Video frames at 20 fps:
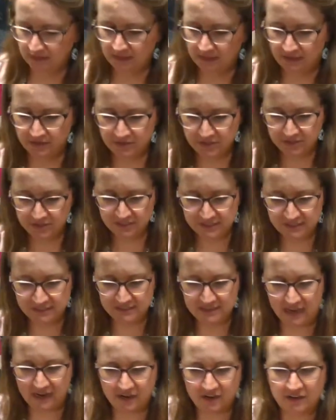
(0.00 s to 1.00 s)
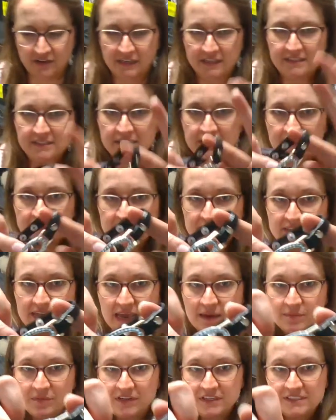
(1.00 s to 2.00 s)
Here's the stacker. It's a
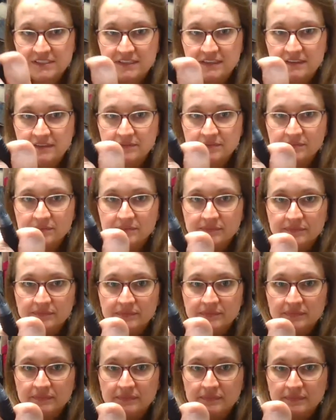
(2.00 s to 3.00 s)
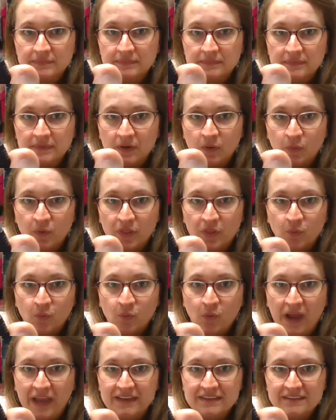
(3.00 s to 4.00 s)
snap bracelet with
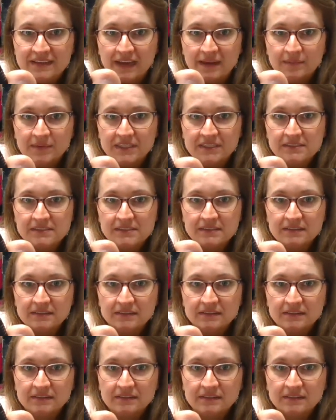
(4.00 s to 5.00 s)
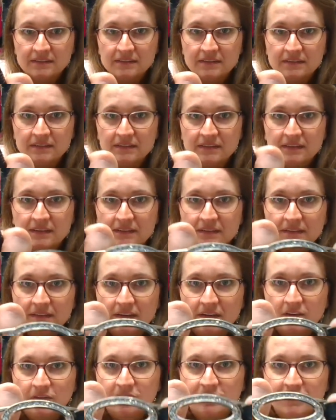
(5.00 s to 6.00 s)
white diamonds.
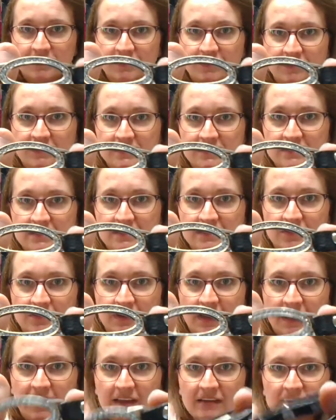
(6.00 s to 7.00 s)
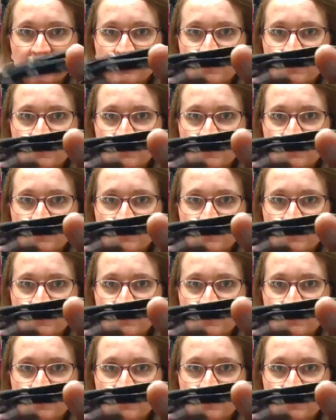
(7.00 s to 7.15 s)
Hopefully you can see it okay.